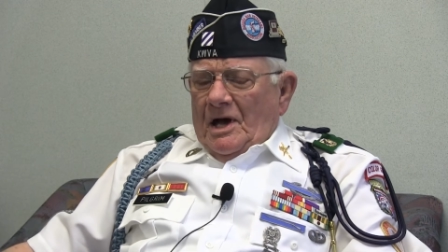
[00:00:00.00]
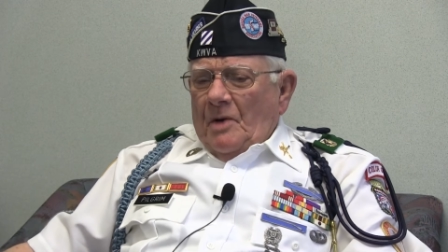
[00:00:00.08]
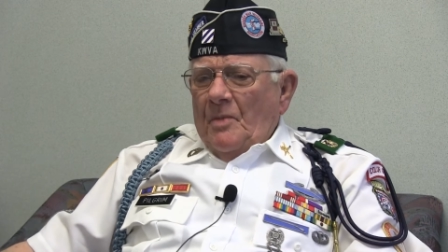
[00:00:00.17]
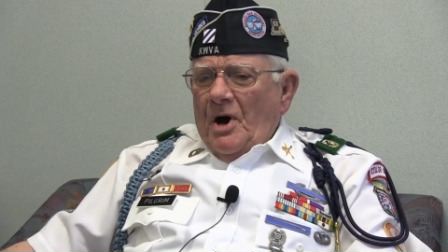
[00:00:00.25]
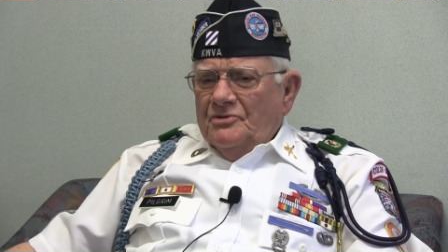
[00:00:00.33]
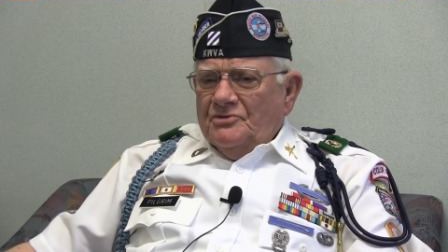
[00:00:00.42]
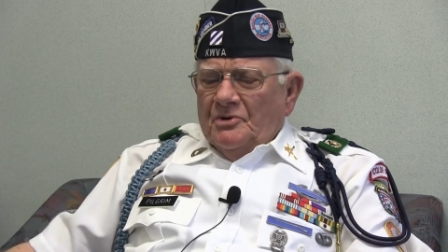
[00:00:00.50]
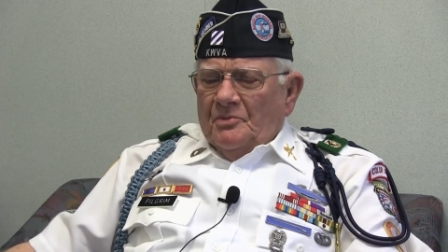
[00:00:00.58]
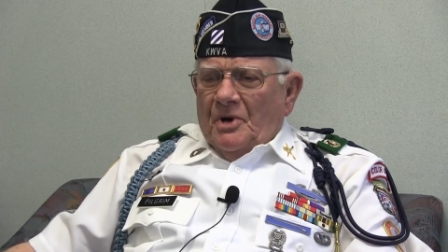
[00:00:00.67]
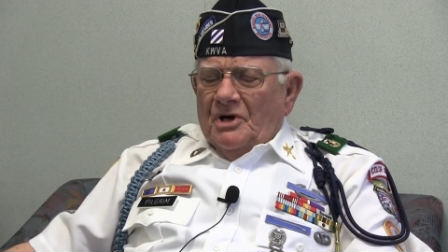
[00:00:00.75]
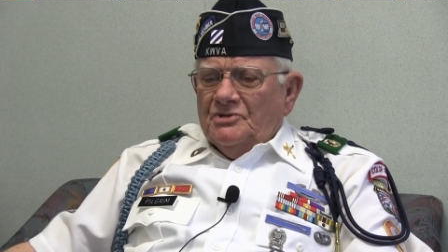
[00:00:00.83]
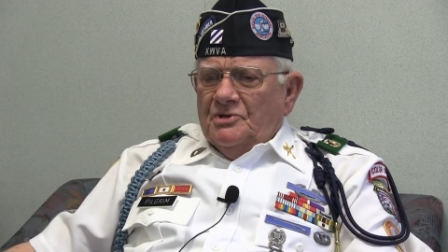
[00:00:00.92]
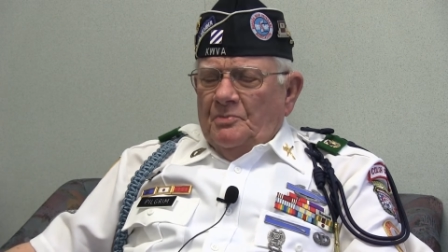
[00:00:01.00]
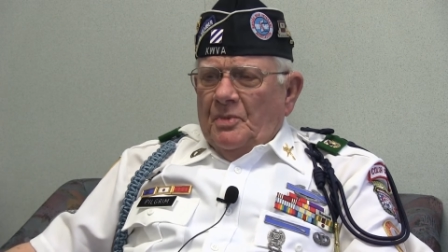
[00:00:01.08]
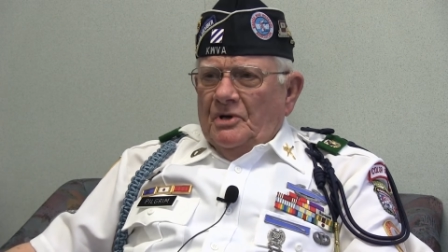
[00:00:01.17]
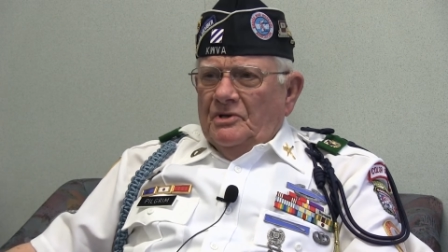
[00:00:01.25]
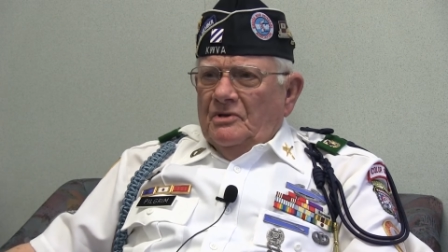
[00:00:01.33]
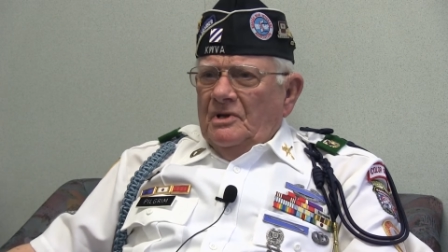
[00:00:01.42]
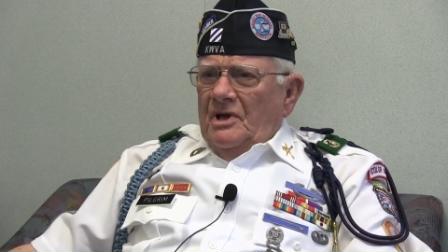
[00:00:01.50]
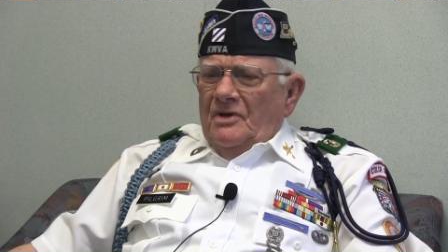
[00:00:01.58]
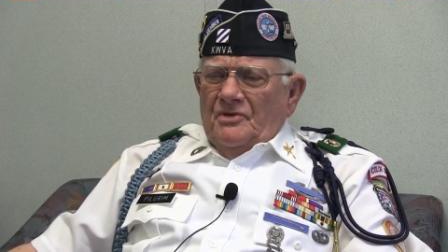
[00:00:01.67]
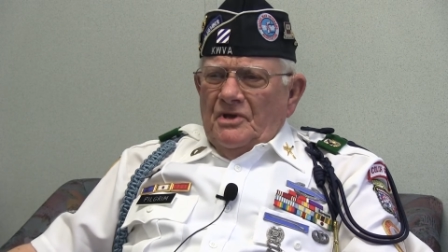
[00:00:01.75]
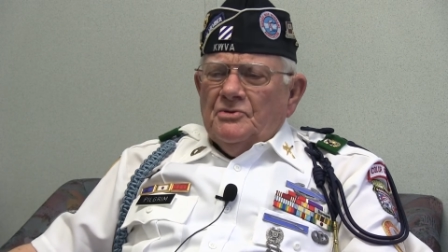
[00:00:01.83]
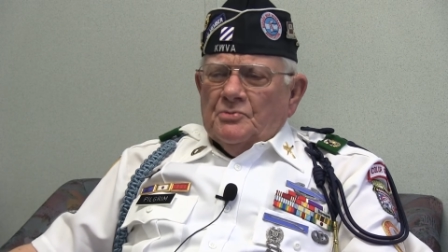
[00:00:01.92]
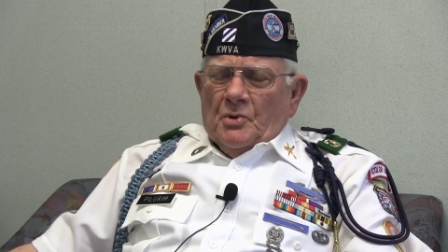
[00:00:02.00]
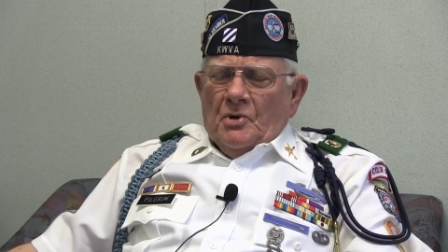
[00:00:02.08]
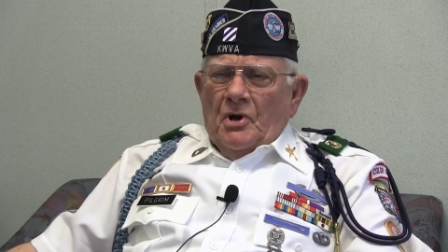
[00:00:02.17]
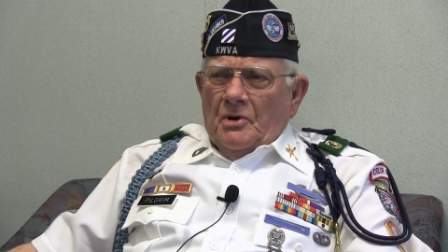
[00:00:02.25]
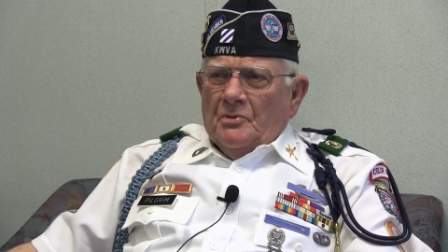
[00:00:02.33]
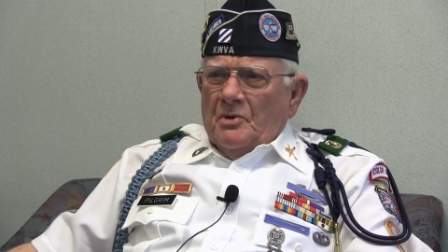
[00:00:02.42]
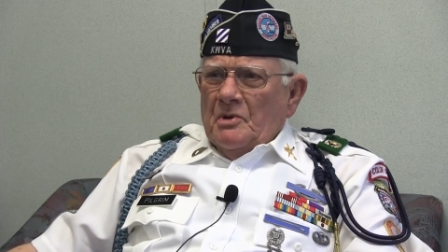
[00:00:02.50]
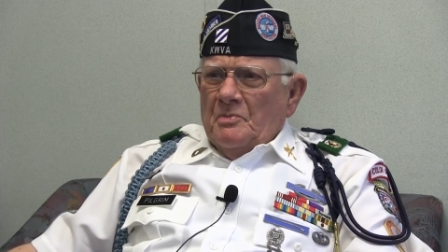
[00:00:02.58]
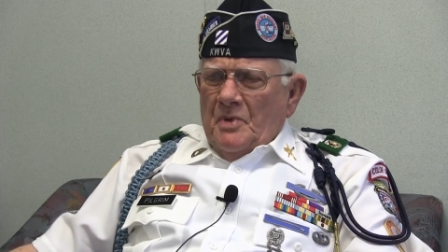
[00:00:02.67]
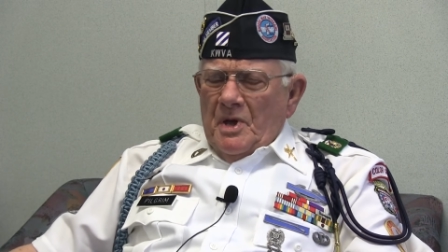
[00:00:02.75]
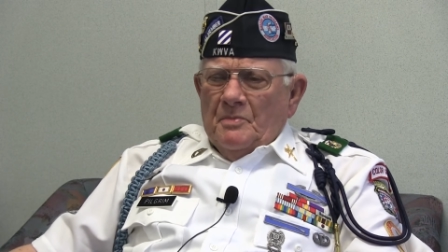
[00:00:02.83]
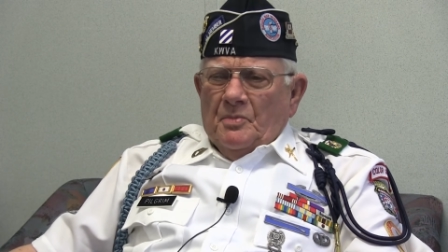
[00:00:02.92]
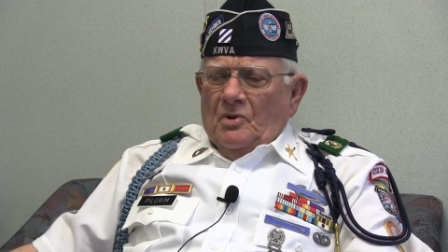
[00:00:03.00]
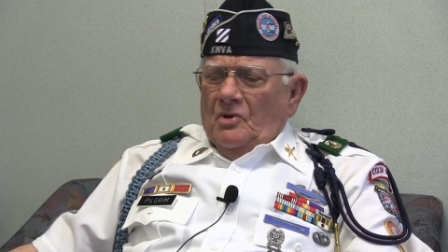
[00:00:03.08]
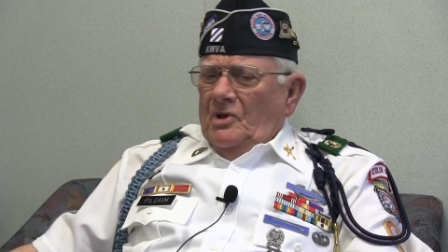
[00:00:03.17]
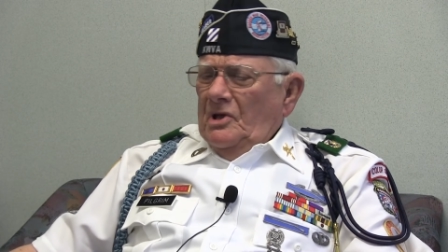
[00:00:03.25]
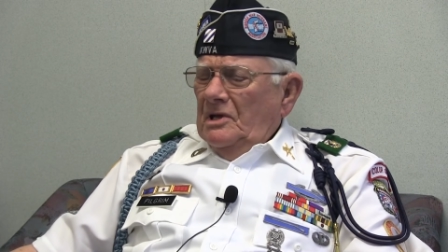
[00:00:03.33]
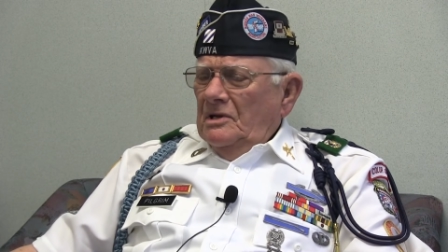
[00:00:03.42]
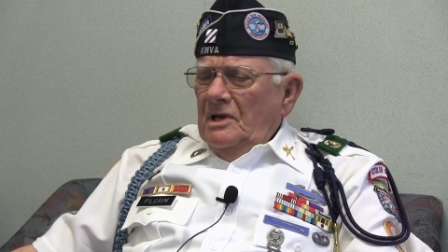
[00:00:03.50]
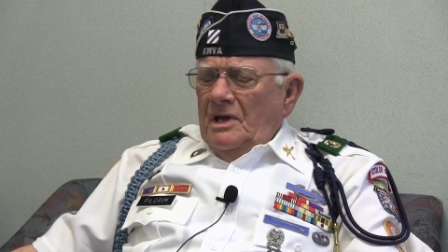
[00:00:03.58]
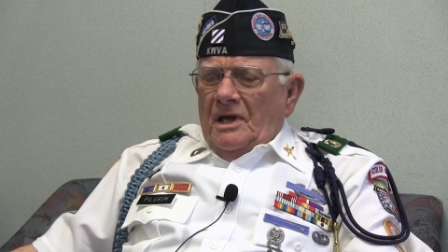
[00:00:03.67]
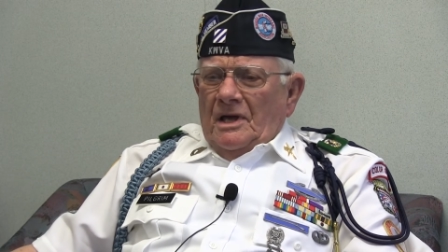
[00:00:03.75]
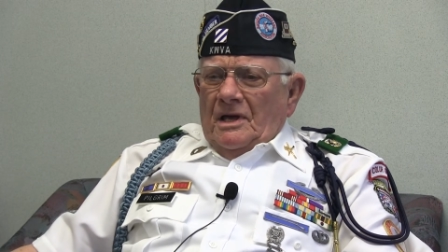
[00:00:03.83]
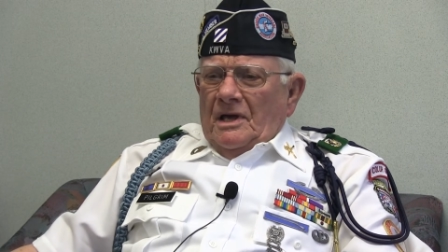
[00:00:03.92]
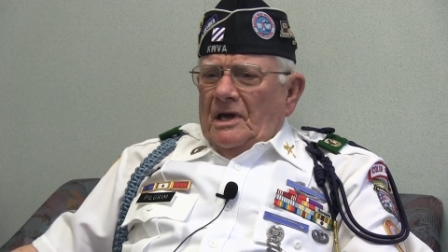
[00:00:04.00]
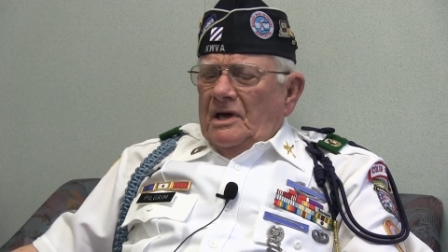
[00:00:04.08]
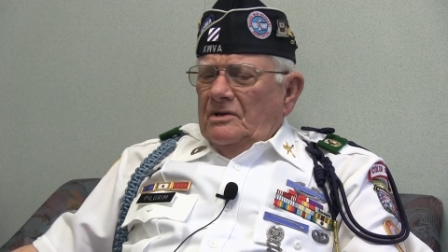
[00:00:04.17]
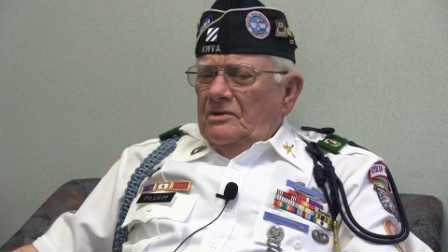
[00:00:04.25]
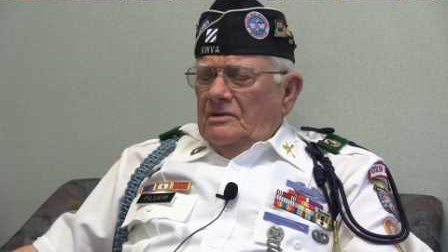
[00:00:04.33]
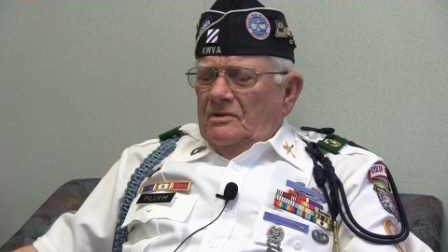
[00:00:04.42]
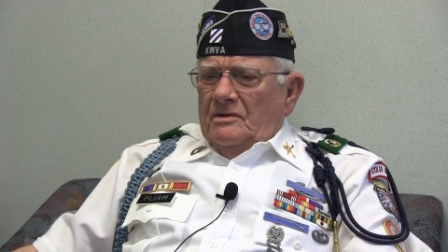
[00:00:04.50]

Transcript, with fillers: amount to much, but these were hungry people and and